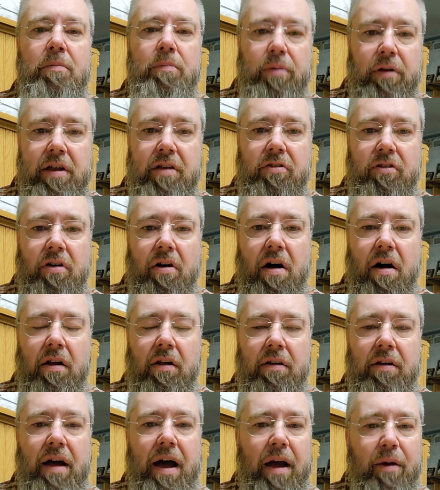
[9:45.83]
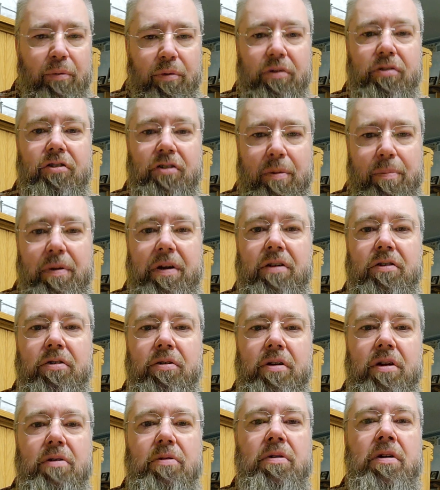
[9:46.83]
please call. I will ship it to
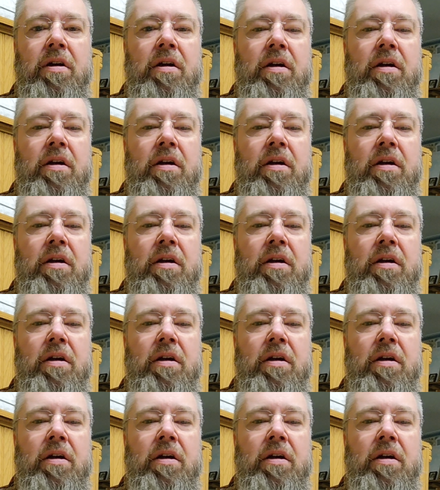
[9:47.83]
you.